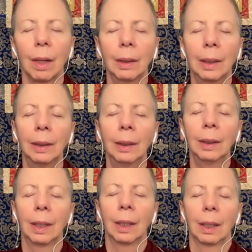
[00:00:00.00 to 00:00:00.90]
And
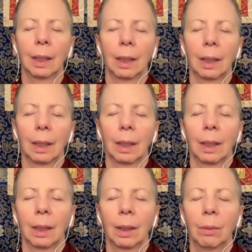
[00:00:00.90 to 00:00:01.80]
then
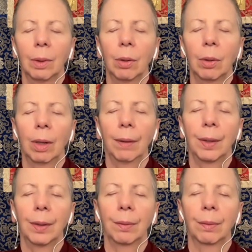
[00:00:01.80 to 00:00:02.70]
we all have
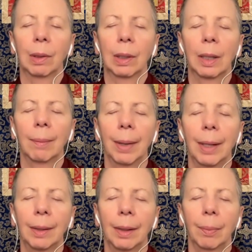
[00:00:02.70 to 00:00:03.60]
this really
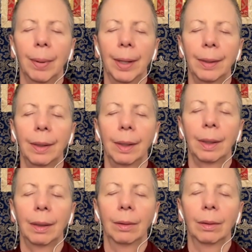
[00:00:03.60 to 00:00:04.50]
amazing
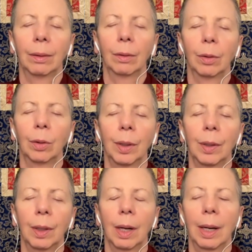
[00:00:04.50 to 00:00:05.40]
capacity for
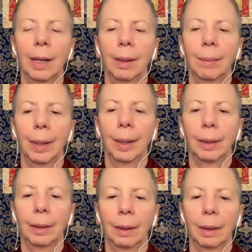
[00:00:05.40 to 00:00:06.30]
this enlightened
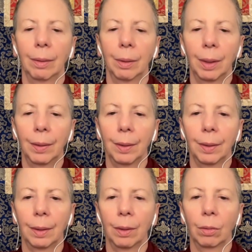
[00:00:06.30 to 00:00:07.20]
mind. Everyone has
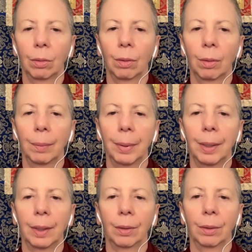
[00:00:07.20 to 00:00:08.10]
this extraordinary
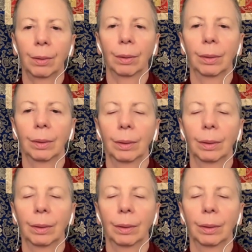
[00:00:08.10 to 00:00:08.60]
potential.